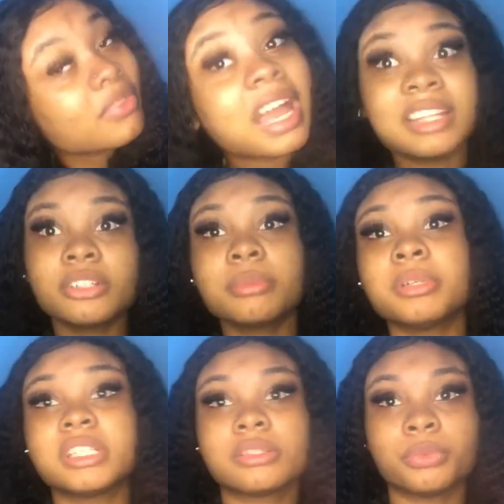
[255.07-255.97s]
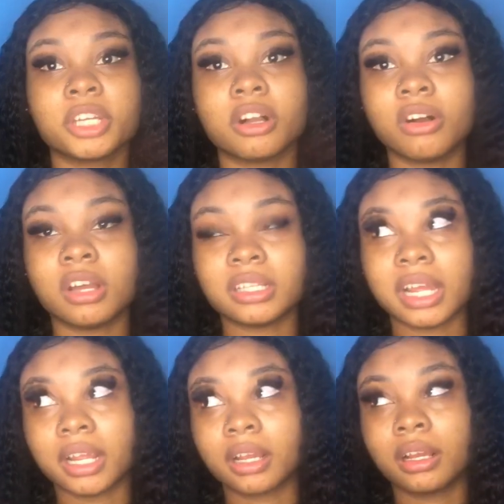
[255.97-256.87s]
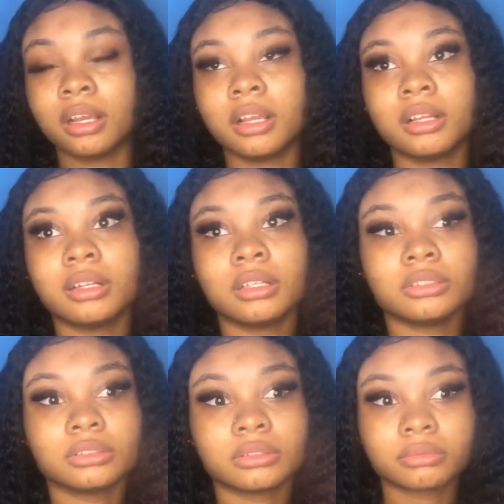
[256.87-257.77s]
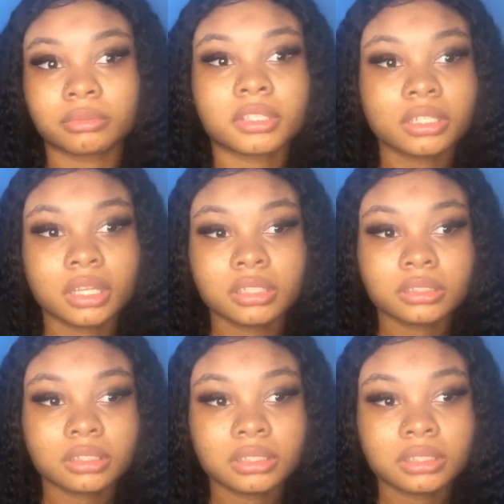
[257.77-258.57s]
I literally put this wig on like 3 days ago,